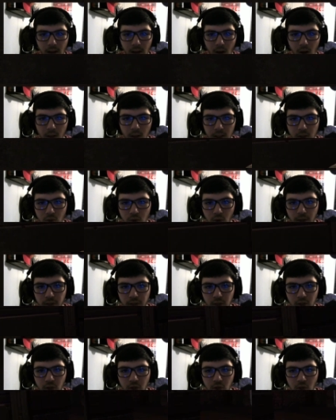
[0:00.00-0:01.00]
Oh, these
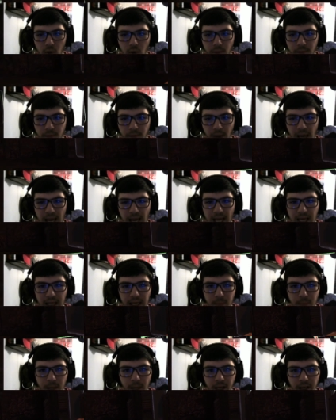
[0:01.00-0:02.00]
creatures are so fatty,
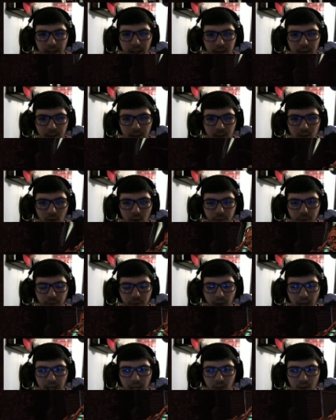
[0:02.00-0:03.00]
man. They're so
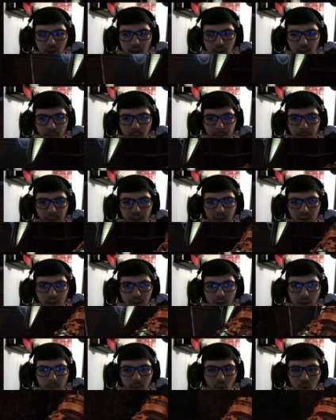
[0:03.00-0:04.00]
fatty. Look at them building
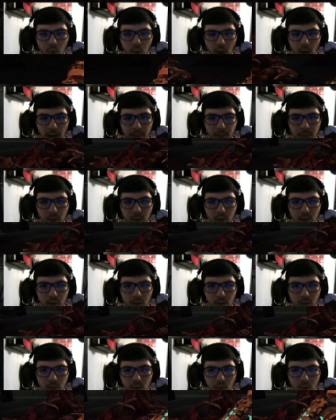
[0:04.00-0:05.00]
up crap on our
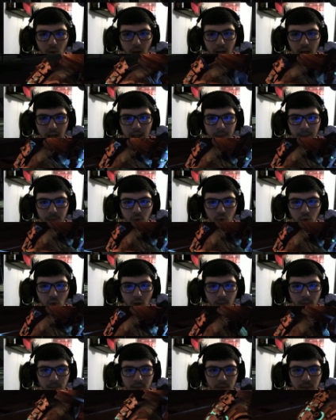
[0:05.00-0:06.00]
grime,
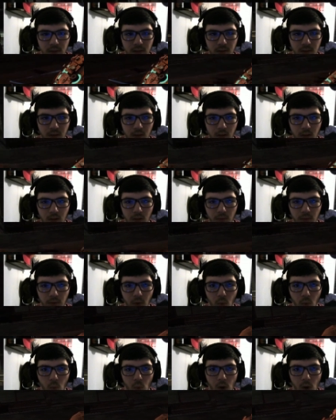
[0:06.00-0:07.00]
crumbs all over the
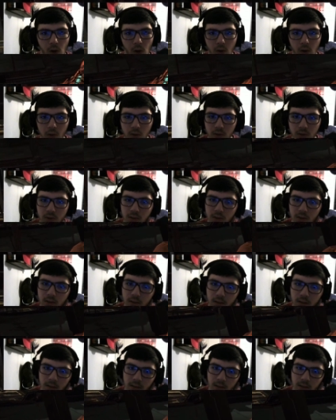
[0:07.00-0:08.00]
walls.
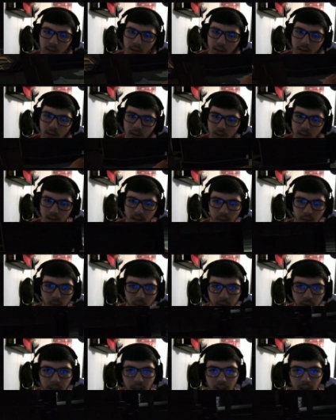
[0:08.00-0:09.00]
So
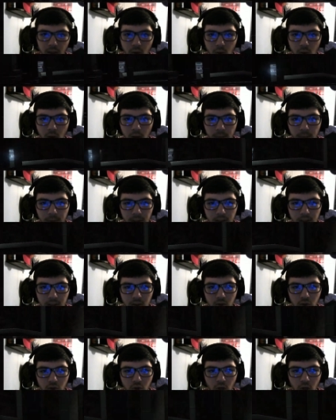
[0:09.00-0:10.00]
we gotta go up this
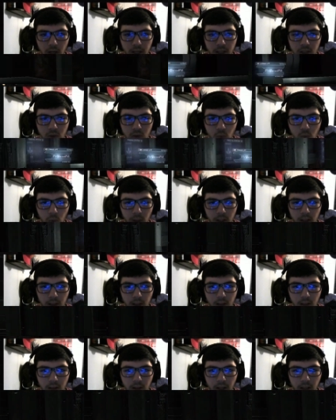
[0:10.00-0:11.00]
strange, weird
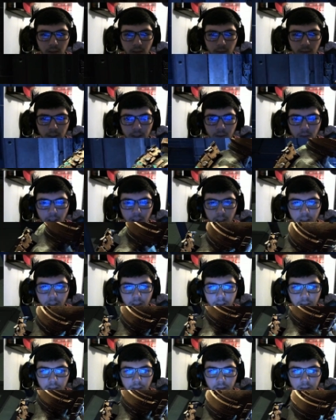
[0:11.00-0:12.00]
elevator right
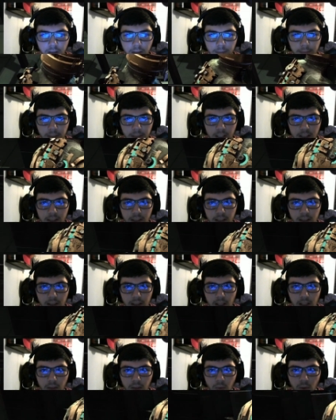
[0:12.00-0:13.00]
here. Yup, that's
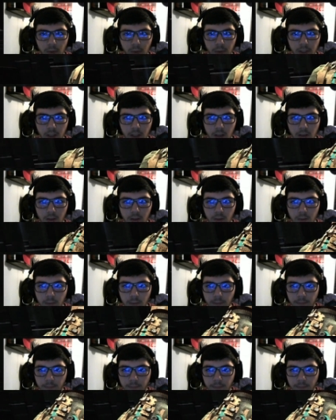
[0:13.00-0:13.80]
exactly where we go.